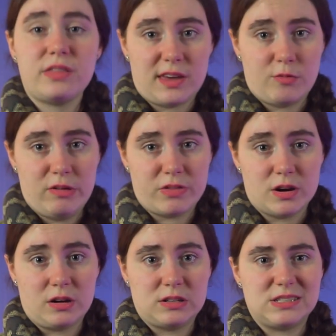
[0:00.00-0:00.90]
thing we've
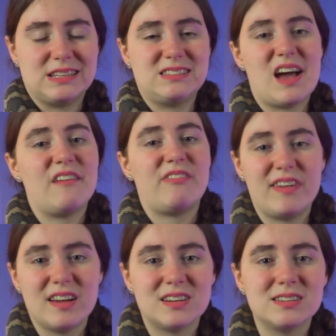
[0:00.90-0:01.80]
learned is that
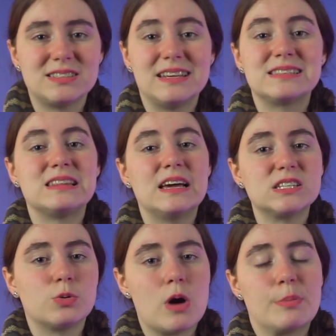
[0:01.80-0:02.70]
Fingers is
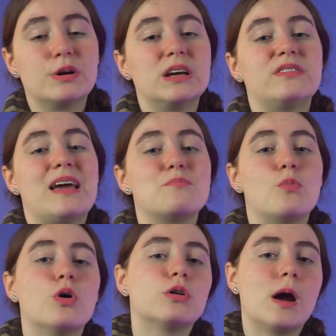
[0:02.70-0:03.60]
less cooperative and
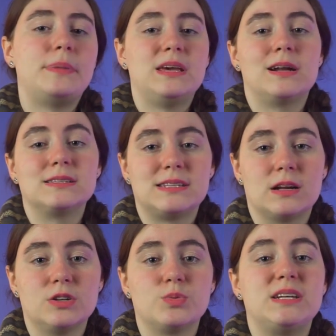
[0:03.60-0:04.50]
more grumpy and
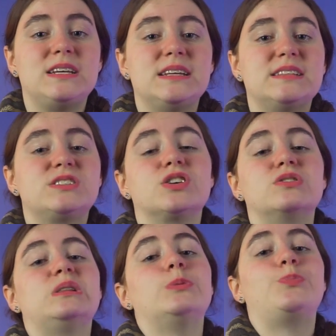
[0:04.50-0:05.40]
unsettled when he needs to go
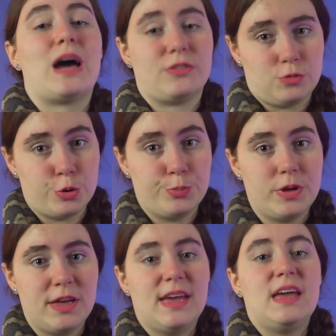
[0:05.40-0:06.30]
to the bathroom.
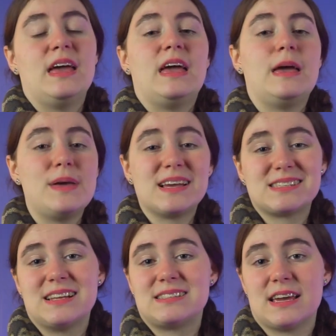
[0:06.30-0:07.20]
It makes
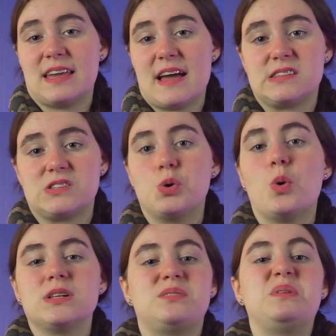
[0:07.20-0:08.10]
sense, I guess. Who
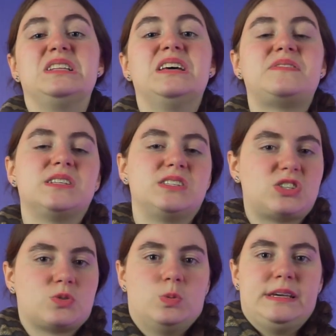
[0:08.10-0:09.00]
wants to be lifted,
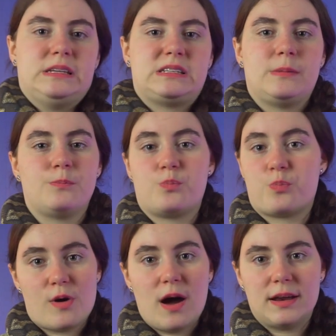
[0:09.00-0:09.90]
squeezed, and
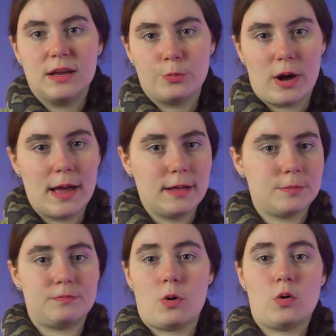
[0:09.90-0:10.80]
prodded
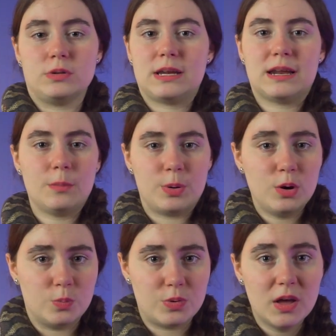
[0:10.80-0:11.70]
while holding in a
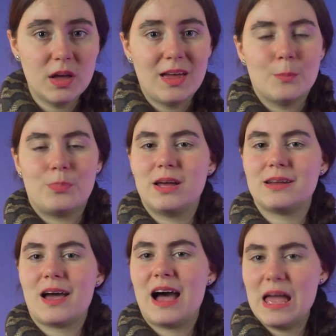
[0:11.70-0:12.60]
poop? But
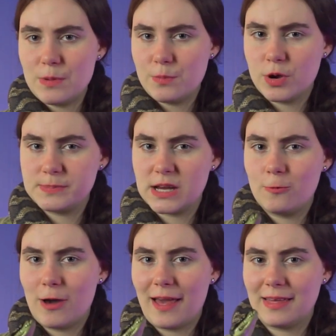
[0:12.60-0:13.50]
I've been pooped
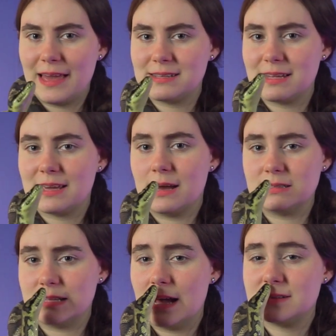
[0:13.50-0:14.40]
on while handling a
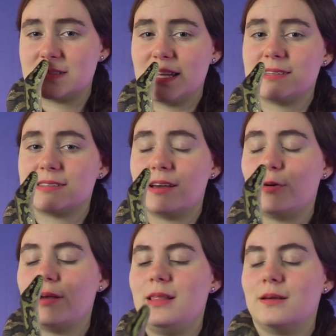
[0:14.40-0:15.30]
lot of snakes.
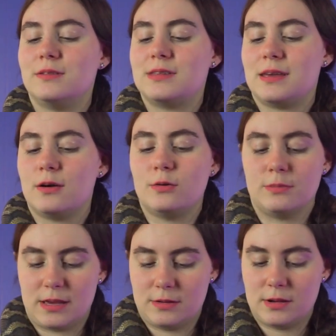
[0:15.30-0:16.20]
Oh, hello, oh
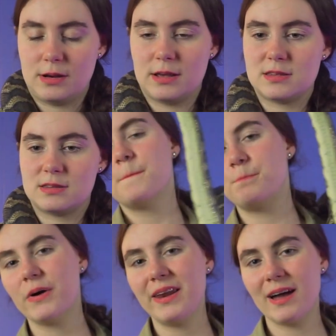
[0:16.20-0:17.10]
my goodness.
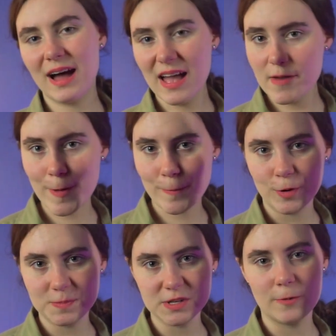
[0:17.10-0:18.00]
But I have been
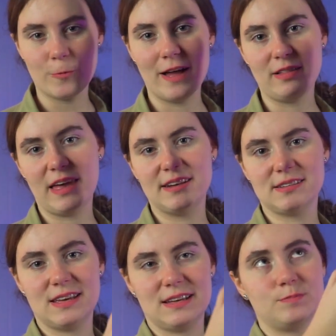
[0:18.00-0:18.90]
pooped on while
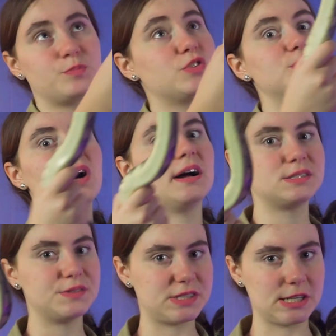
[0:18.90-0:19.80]
handling
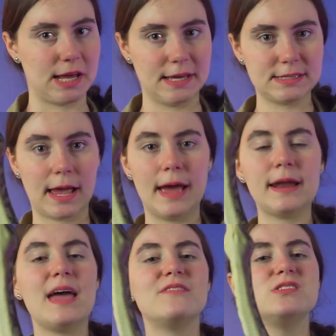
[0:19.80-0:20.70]
lots of snakes, and
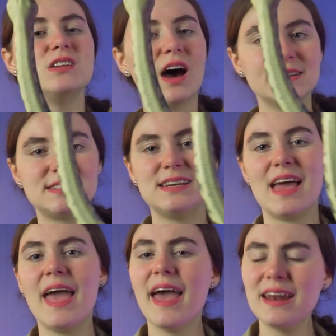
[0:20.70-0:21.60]
I have not seen
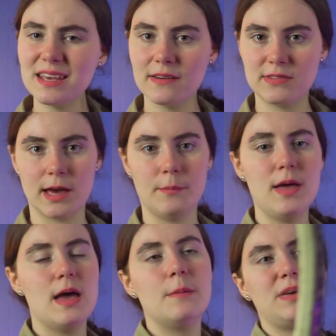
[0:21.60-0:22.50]
any of them
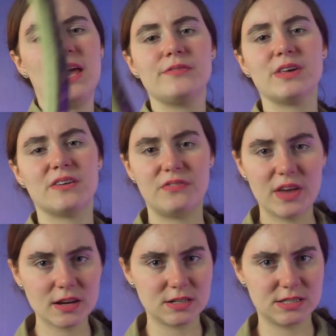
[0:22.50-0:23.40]
behave like
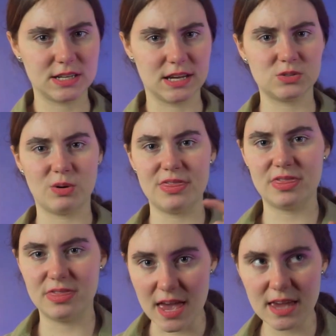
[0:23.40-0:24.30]
Fingers does
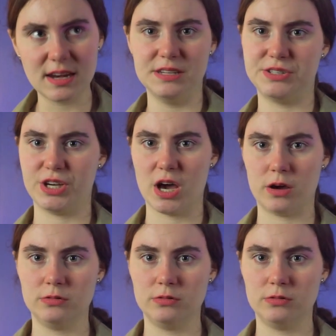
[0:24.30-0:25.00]
when they need to go.